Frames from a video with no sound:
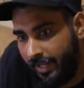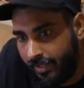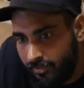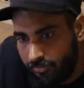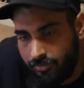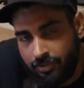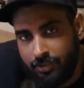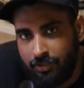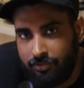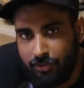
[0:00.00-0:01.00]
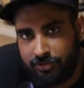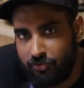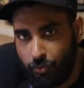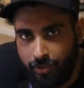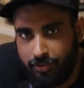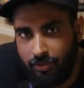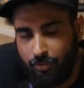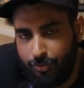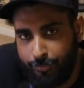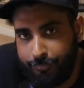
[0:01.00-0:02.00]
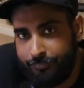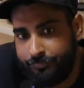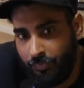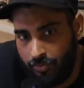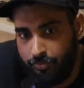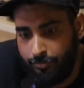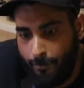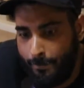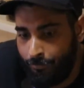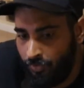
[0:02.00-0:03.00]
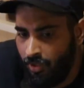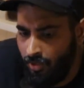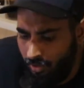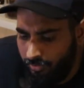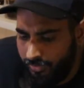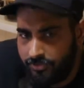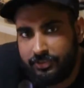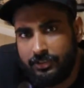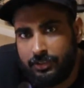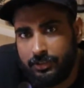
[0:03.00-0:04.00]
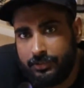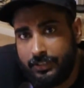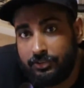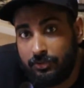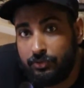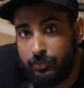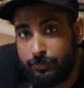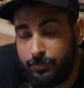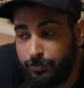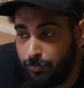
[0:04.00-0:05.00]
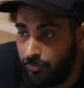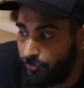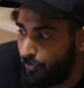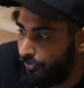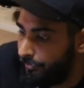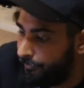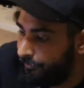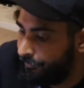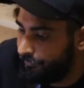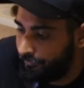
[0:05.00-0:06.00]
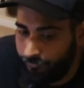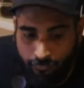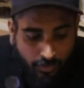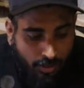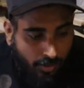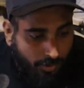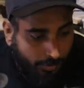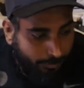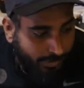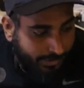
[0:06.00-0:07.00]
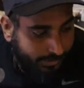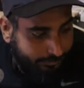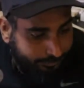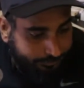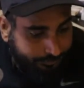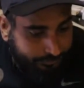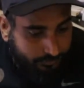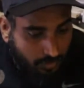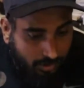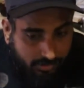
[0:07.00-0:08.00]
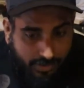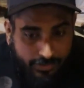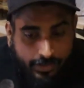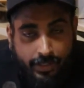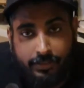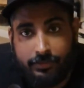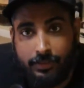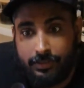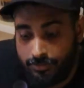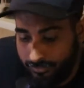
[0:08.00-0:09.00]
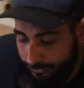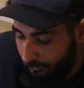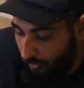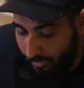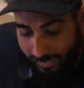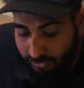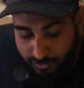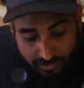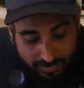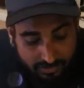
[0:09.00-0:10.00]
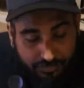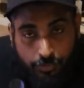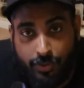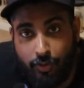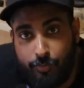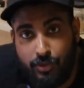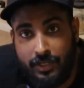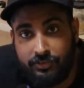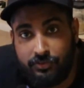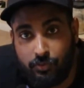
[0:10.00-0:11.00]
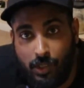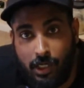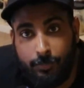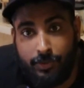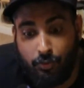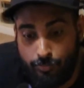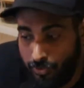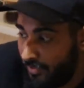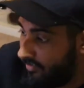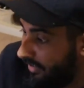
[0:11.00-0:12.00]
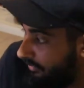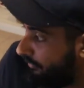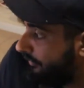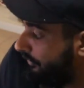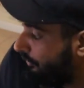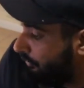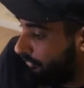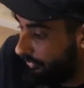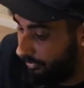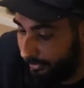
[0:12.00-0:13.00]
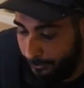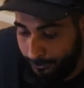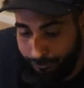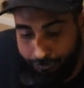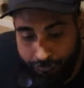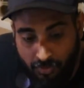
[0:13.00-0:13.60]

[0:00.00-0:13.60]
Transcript: cat doesn't trigger the alarm. You know, that's also a plus point. But other than that, catch me in the next video. I hope you guys subscribe. I hope you guys like the video.